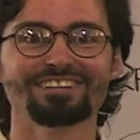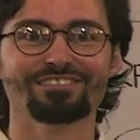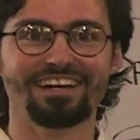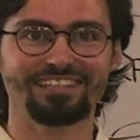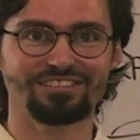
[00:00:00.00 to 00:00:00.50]

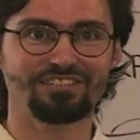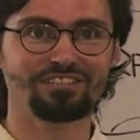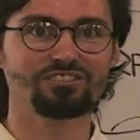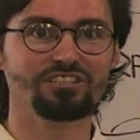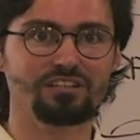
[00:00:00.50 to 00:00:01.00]
Like
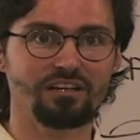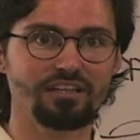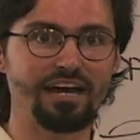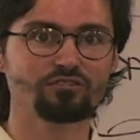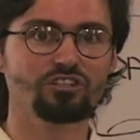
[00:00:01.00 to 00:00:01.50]
she, she's
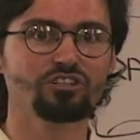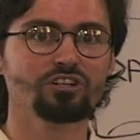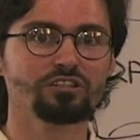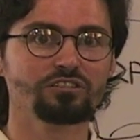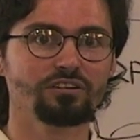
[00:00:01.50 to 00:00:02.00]
allowed to
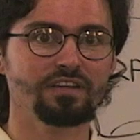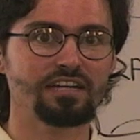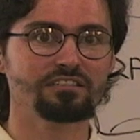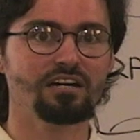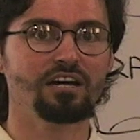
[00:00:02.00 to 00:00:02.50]
cook during
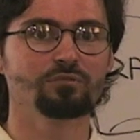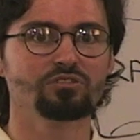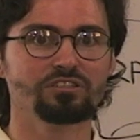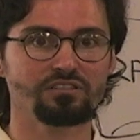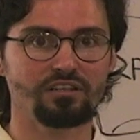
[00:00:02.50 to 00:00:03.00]
that time.
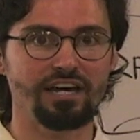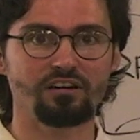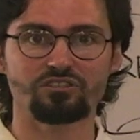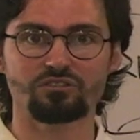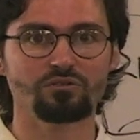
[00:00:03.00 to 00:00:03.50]
She's
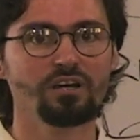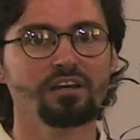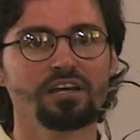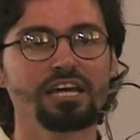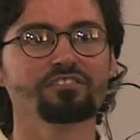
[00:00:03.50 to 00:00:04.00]
allowed to,
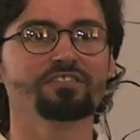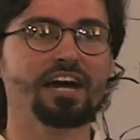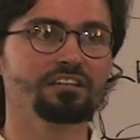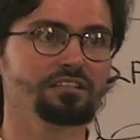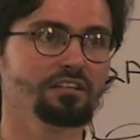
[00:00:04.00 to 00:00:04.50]
in
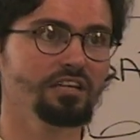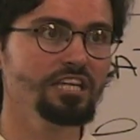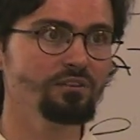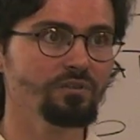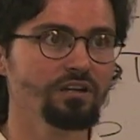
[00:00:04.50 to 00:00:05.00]
fact,
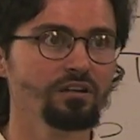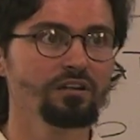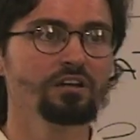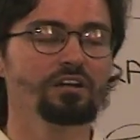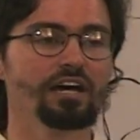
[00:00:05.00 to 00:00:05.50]
even
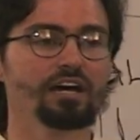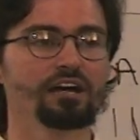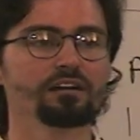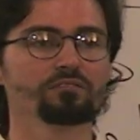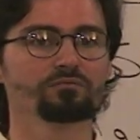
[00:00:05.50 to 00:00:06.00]
uh,
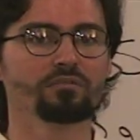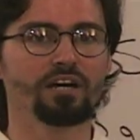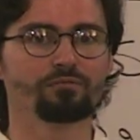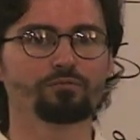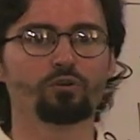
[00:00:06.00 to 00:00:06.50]

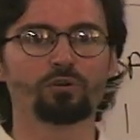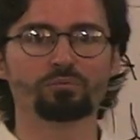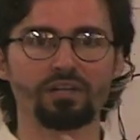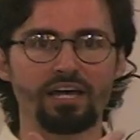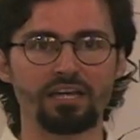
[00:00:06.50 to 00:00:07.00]
uh,
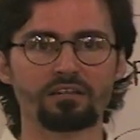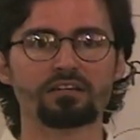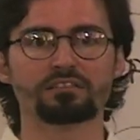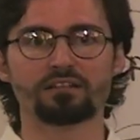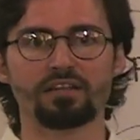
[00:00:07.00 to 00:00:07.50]
foreplay
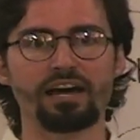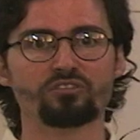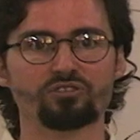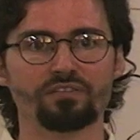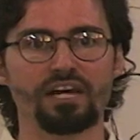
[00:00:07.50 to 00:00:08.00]
is
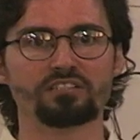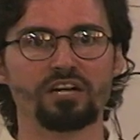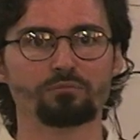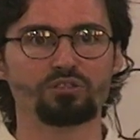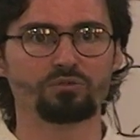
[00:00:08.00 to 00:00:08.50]
allowed during that
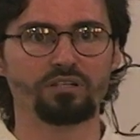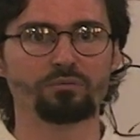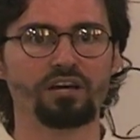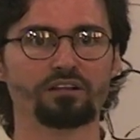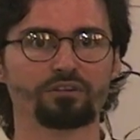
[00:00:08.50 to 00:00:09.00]
time between a
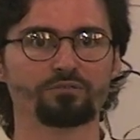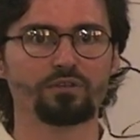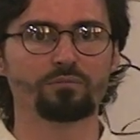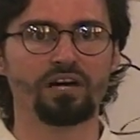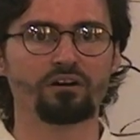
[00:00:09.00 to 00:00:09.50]
male and a
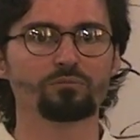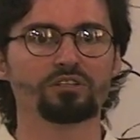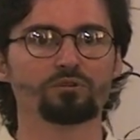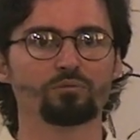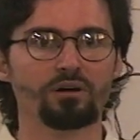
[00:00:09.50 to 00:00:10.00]
female.
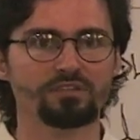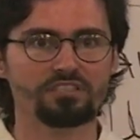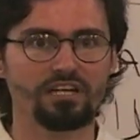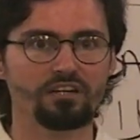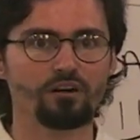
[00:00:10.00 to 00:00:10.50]
But the Prophet
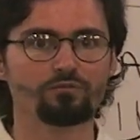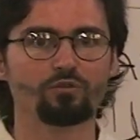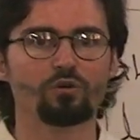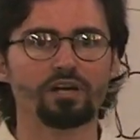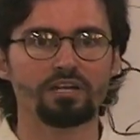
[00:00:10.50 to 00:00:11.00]
said,
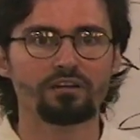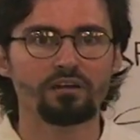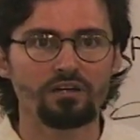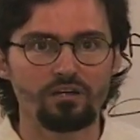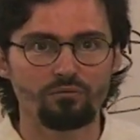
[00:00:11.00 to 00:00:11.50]
avoid
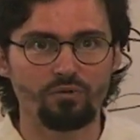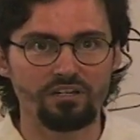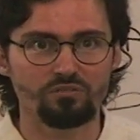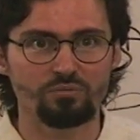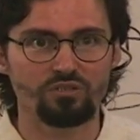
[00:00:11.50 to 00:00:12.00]
what
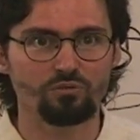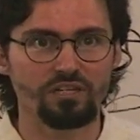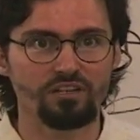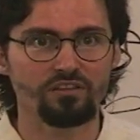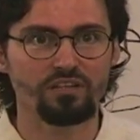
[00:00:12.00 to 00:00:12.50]
is
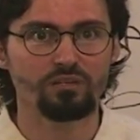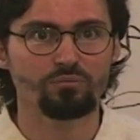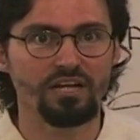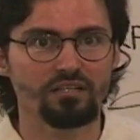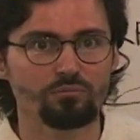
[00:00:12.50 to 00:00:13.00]
between the
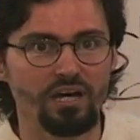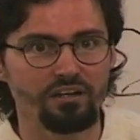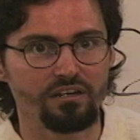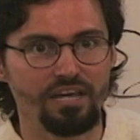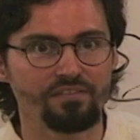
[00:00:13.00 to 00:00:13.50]
belly
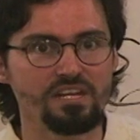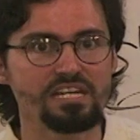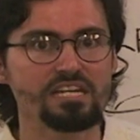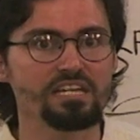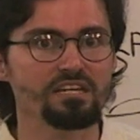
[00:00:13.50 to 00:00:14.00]
button and the
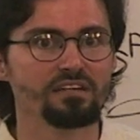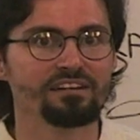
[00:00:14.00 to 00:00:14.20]
knee.